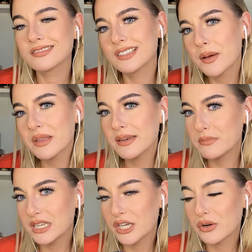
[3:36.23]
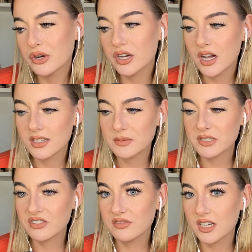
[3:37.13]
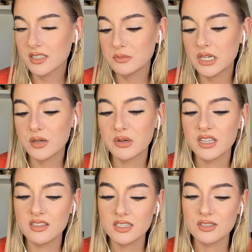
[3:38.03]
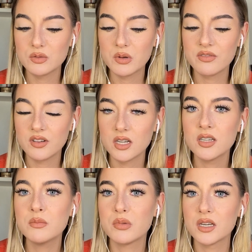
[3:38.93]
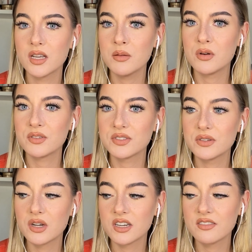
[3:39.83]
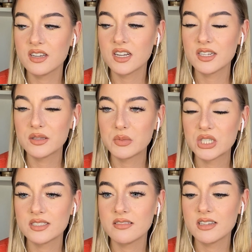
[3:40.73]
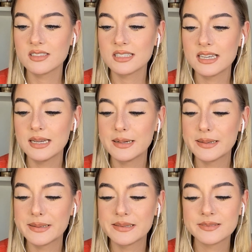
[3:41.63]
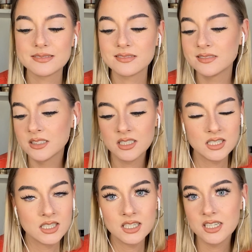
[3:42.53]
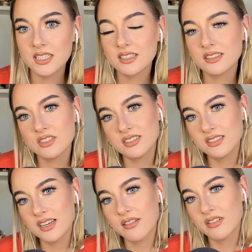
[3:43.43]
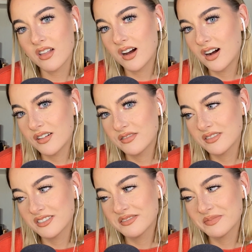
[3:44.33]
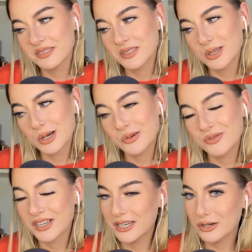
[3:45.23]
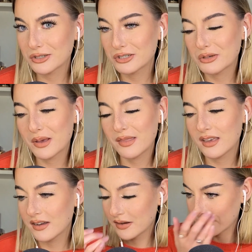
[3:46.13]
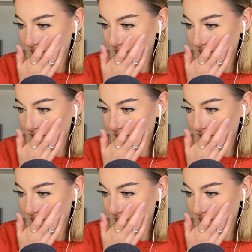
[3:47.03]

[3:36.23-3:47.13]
I'm like mediocre at special effects makeup, and I think it's super fun, but I'm also kind of the person that's like, let's just have a laugh. So, funny costume, I think.